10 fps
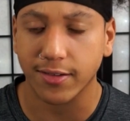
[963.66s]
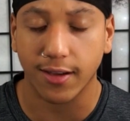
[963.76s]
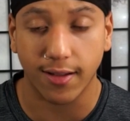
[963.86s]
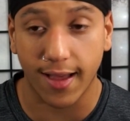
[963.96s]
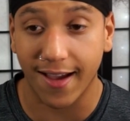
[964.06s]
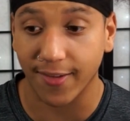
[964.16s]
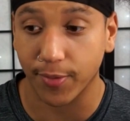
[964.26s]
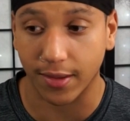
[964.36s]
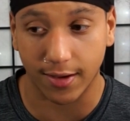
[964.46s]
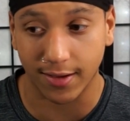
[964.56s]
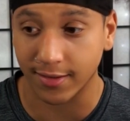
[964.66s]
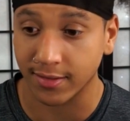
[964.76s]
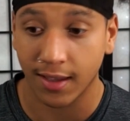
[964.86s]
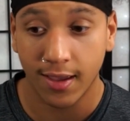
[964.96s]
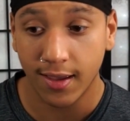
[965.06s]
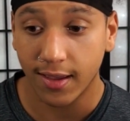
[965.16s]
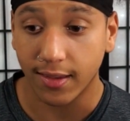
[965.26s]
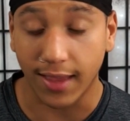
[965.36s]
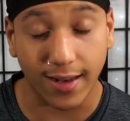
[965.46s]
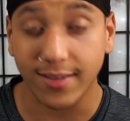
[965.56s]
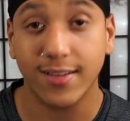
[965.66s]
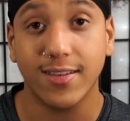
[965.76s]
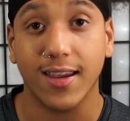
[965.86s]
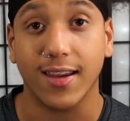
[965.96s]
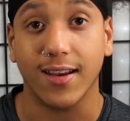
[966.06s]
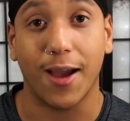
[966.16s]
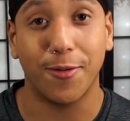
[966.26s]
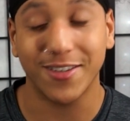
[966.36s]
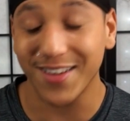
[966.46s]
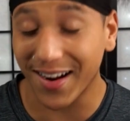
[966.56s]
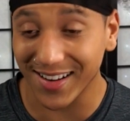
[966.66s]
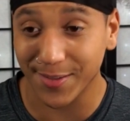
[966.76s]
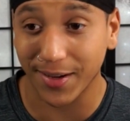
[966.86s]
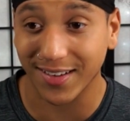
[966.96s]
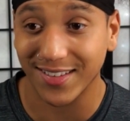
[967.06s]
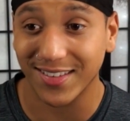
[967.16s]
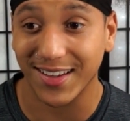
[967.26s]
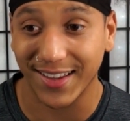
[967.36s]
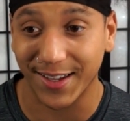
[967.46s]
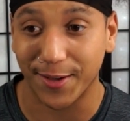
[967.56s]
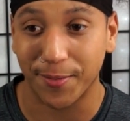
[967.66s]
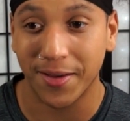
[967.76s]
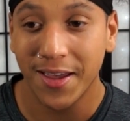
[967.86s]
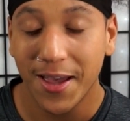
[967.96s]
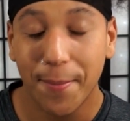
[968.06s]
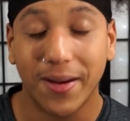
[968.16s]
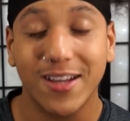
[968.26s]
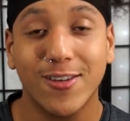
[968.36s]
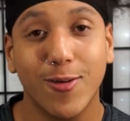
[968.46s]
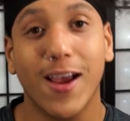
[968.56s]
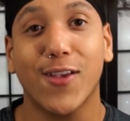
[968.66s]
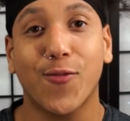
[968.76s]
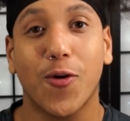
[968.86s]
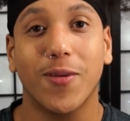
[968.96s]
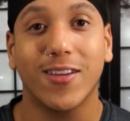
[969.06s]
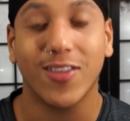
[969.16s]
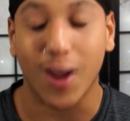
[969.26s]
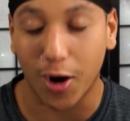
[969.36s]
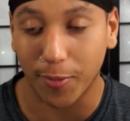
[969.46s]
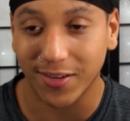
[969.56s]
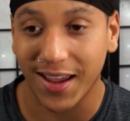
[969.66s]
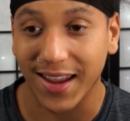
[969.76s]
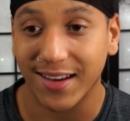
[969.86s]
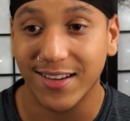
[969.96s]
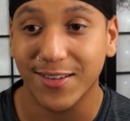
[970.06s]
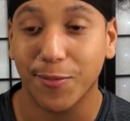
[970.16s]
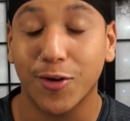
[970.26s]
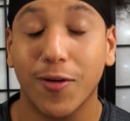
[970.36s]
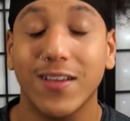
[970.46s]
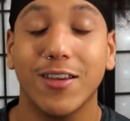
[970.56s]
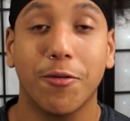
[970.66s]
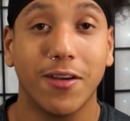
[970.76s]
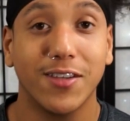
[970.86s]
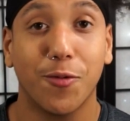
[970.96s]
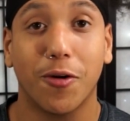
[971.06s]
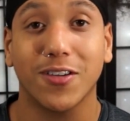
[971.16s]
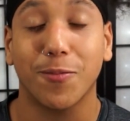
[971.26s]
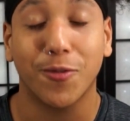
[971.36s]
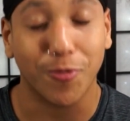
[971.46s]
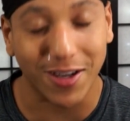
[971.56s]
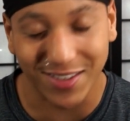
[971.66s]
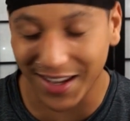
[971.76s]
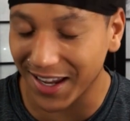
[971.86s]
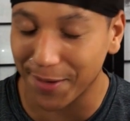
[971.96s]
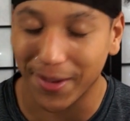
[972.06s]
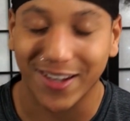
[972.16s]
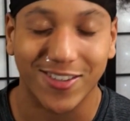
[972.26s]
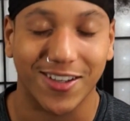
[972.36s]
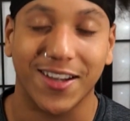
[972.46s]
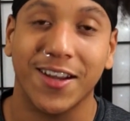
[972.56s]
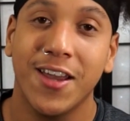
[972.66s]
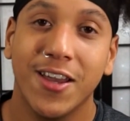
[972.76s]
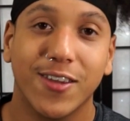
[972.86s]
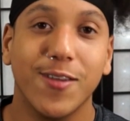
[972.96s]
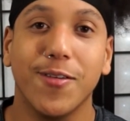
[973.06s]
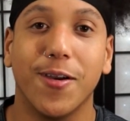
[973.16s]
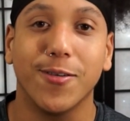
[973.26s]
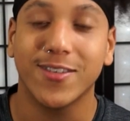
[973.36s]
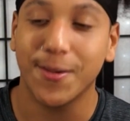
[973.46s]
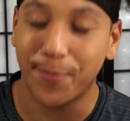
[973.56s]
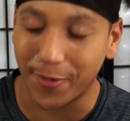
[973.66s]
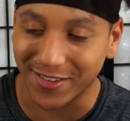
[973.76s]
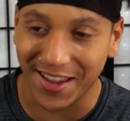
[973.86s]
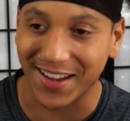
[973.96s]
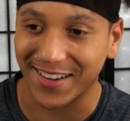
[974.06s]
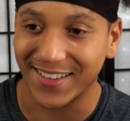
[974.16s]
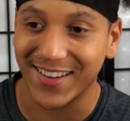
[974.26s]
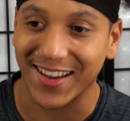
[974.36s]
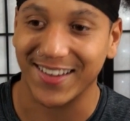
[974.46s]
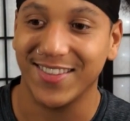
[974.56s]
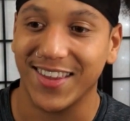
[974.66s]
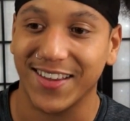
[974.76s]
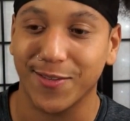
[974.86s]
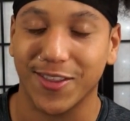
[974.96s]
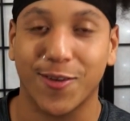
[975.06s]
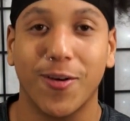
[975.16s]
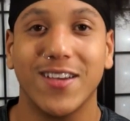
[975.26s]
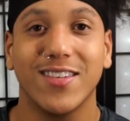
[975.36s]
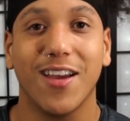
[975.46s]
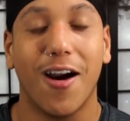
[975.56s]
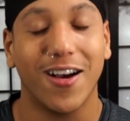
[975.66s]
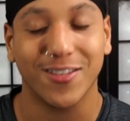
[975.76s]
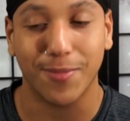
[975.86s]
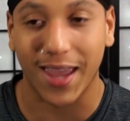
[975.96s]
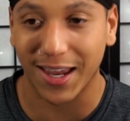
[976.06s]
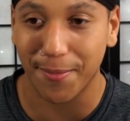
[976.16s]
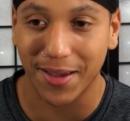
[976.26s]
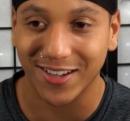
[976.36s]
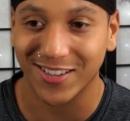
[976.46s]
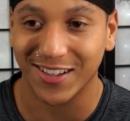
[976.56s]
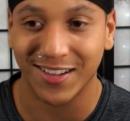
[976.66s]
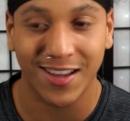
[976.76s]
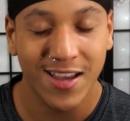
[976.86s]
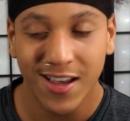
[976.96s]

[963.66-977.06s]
actually alive, because that is insane. I was not expecting to see him, but he transformed into the Armored Titan, did some crazy, crazy work, some crazy animation. You know, simple Attack on Titan things with the crazy, awesome animation.